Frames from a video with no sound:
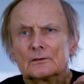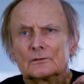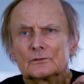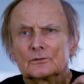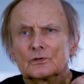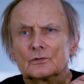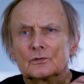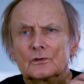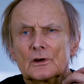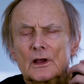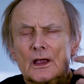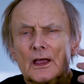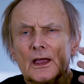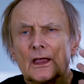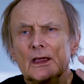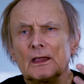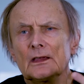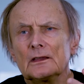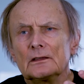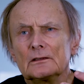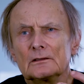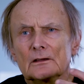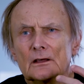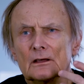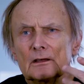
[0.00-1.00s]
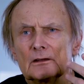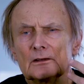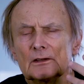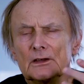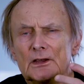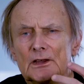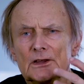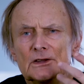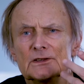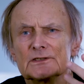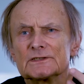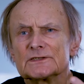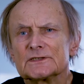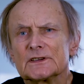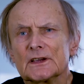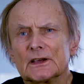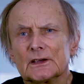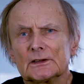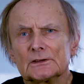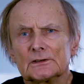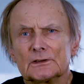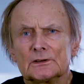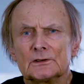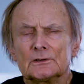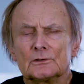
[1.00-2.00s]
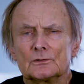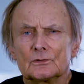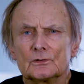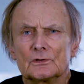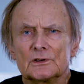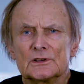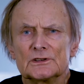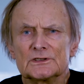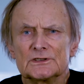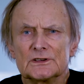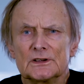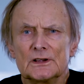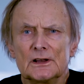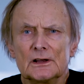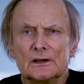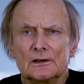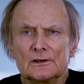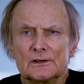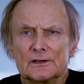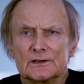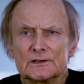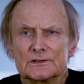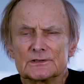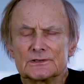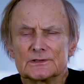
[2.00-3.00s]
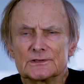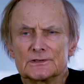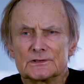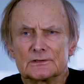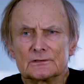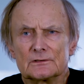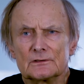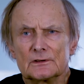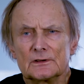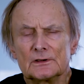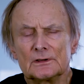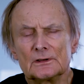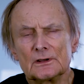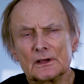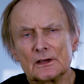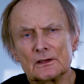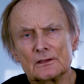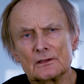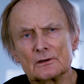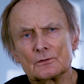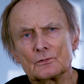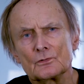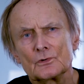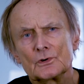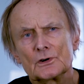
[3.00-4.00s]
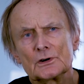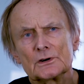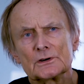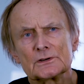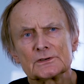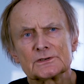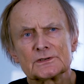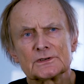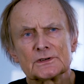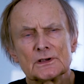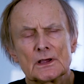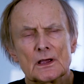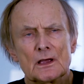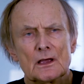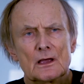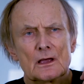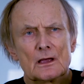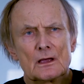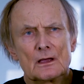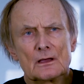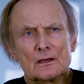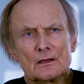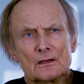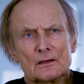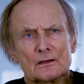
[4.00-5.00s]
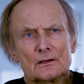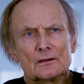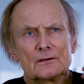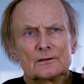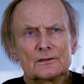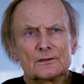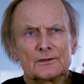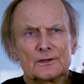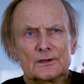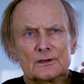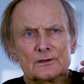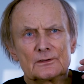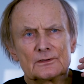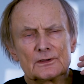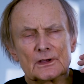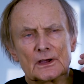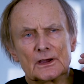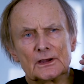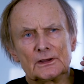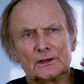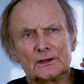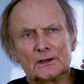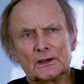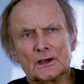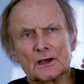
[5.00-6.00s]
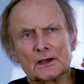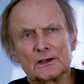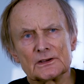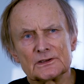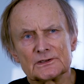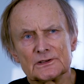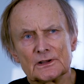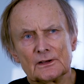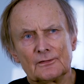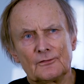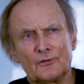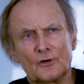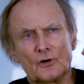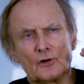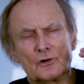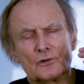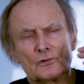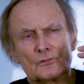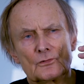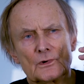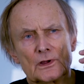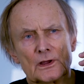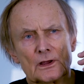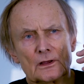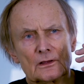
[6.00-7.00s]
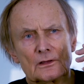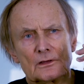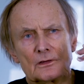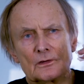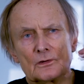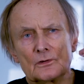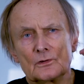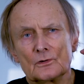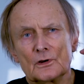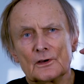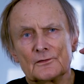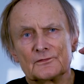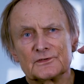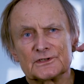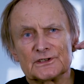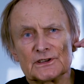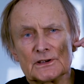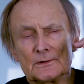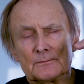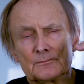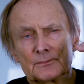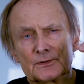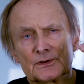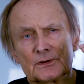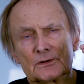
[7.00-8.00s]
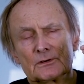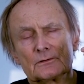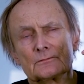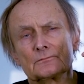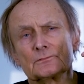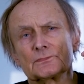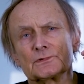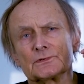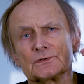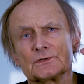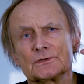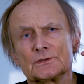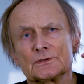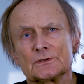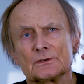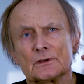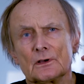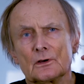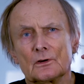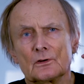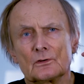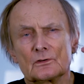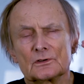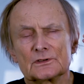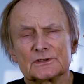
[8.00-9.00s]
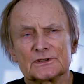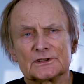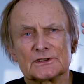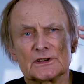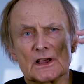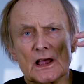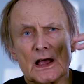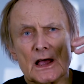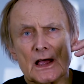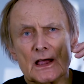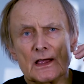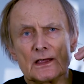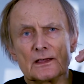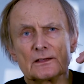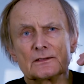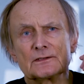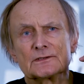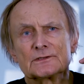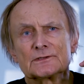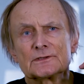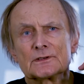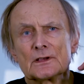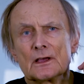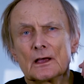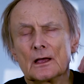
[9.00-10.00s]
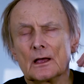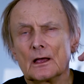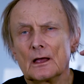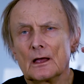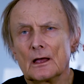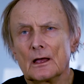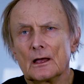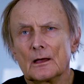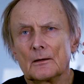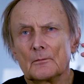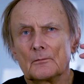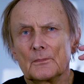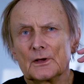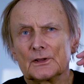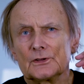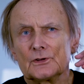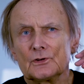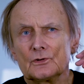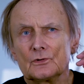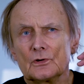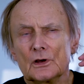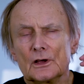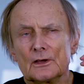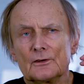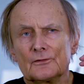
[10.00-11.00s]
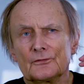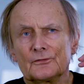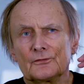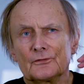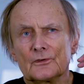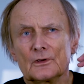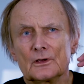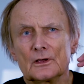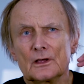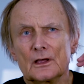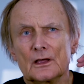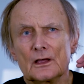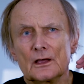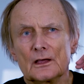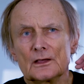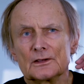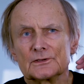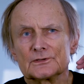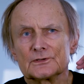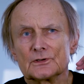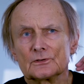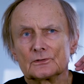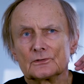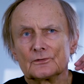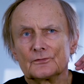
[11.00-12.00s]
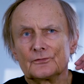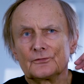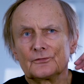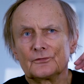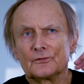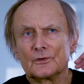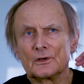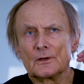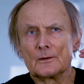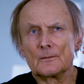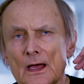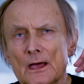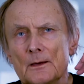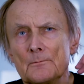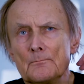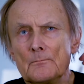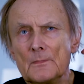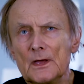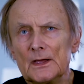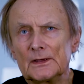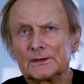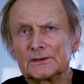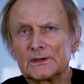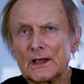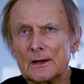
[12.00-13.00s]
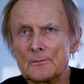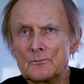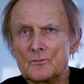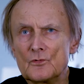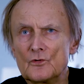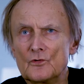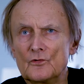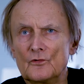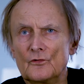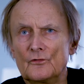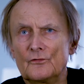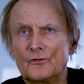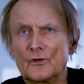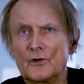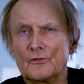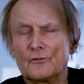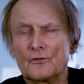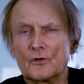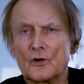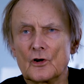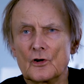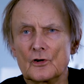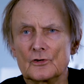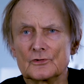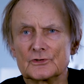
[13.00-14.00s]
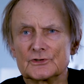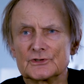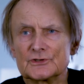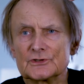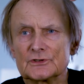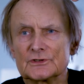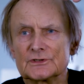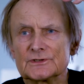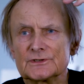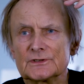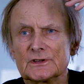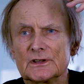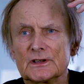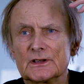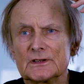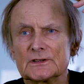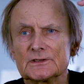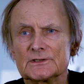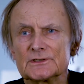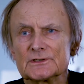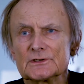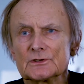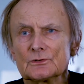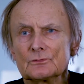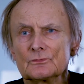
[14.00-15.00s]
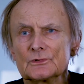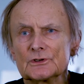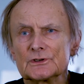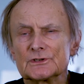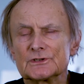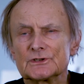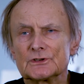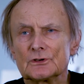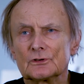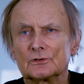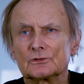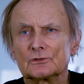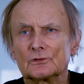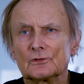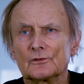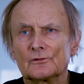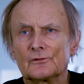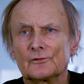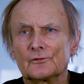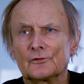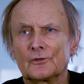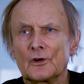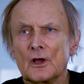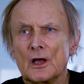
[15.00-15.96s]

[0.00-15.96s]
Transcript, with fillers: to gain an insight into his illness. In other words, the, the idea is the following that you have symptoms or signs, but you have a sort of a meta move of consciousness which sort of